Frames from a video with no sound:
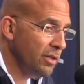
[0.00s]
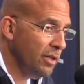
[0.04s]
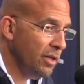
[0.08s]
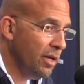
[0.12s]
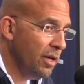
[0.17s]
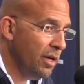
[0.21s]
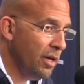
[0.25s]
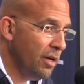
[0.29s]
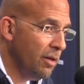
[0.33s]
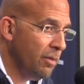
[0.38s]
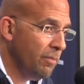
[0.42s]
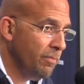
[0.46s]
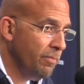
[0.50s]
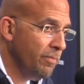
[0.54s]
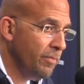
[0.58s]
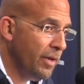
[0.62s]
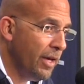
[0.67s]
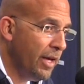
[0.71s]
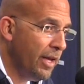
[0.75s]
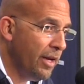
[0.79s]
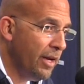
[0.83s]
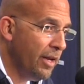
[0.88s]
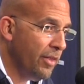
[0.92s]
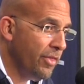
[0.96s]

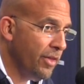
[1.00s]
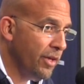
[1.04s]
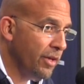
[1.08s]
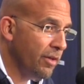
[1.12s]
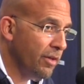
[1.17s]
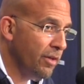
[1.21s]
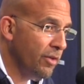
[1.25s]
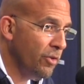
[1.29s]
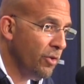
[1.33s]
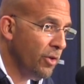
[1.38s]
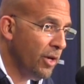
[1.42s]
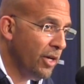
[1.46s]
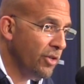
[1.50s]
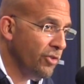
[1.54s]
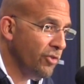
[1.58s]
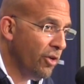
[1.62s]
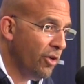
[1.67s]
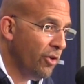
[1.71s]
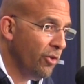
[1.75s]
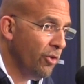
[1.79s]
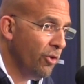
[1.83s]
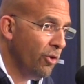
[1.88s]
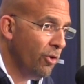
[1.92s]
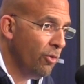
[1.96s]
and I think you guys
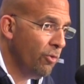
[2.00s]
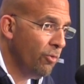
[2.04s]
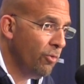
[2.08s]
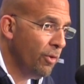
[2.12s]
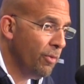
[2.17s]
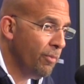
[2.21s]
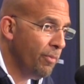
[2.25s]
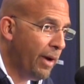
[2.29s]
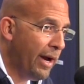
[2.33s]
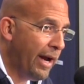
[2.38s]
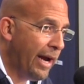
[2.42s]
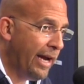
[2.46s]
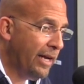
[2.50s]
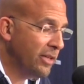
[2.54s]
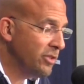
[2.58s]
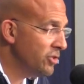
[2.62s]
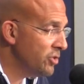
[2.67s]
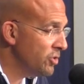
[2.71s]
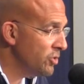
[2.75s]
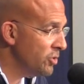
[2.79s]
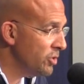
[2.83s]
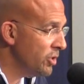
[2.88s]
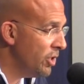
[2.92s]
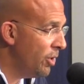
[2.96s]
all know what my
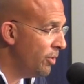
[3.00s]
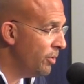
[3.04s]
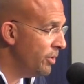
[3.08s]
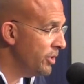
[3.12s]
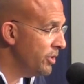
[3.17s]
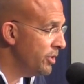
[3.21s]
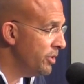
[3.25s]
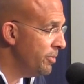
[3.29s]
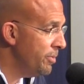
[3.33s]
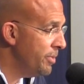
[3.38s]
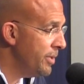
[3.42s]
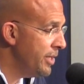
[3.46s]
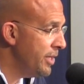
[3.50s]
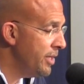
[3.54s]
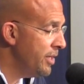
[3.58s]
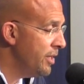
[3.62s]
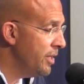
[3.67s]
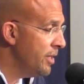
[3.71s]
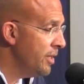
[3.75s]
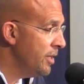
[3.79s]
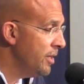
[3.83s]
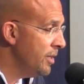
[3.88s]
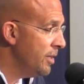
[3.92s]
answer is going to be,